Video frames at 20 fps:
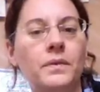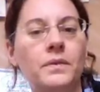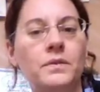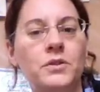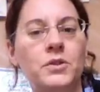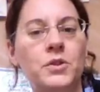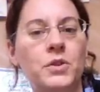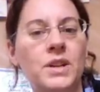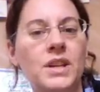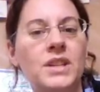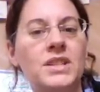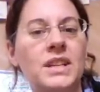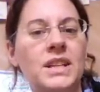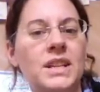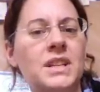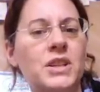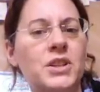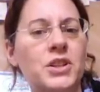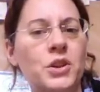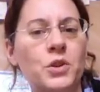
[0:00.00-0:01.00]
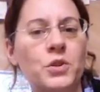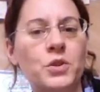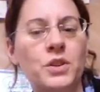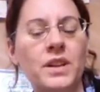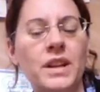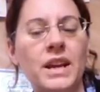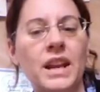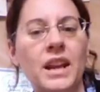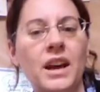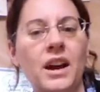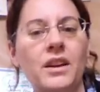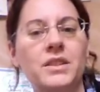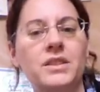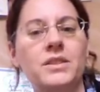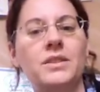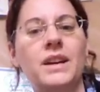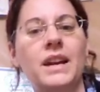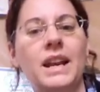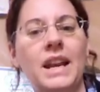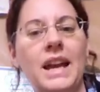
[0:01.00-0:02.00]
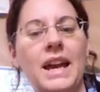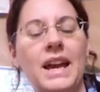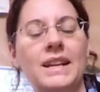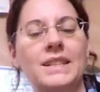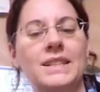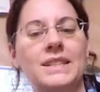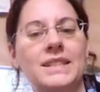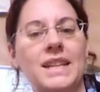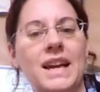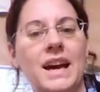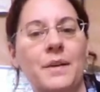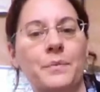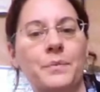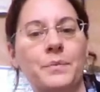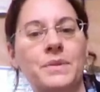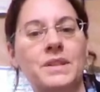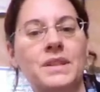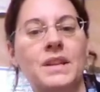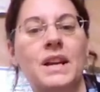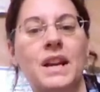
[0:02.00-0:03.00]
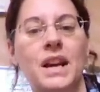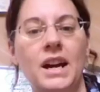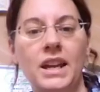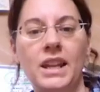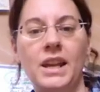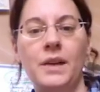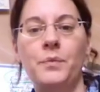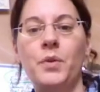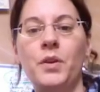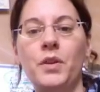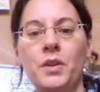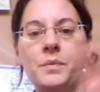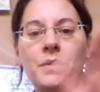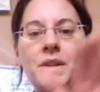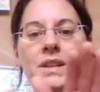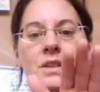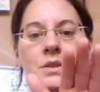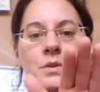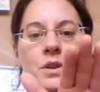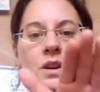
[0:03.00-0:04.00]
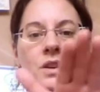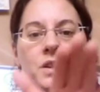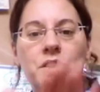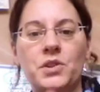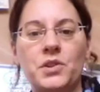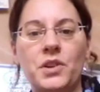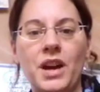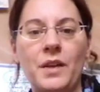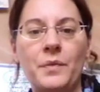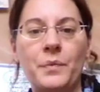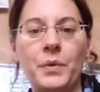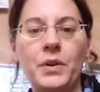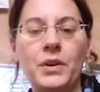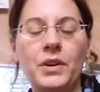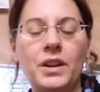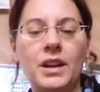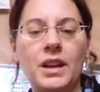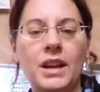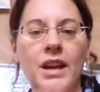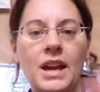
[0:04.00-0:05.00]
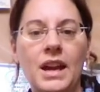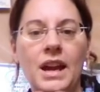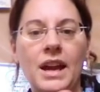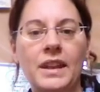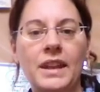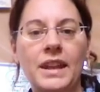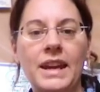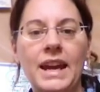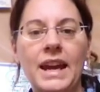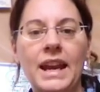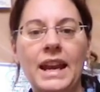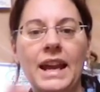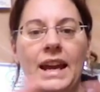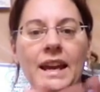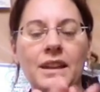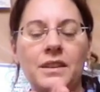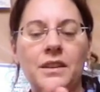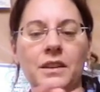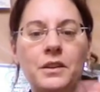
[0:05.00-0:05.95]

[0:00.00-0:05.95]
traditionally, children, they like to collect stamps, and they put them into a scrapbook and they collect.